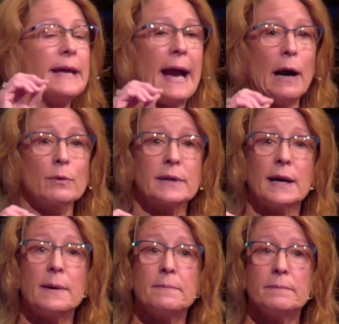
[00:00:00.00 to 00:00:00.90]
the
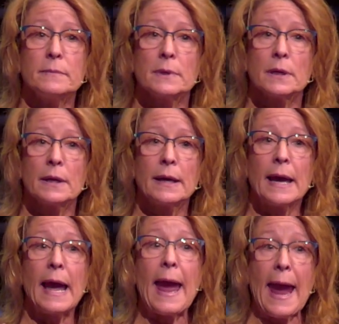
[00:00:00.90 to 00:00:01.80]
outcome
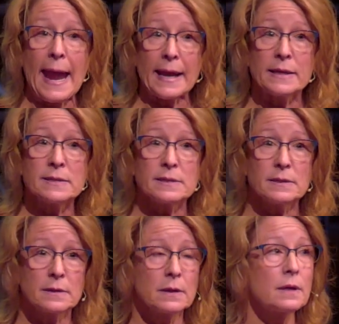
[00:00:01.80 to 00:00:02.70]

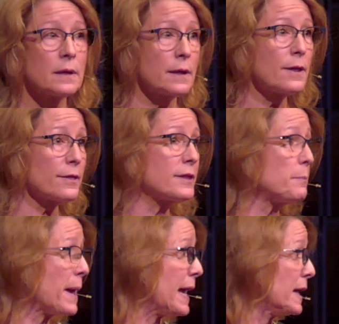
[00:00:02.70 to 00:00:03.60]
and
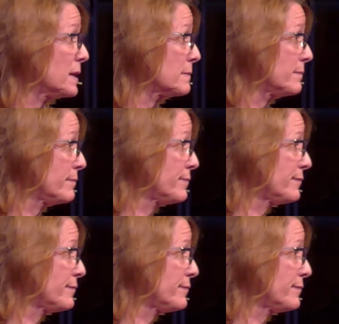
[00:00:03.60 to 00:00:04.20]
the pain.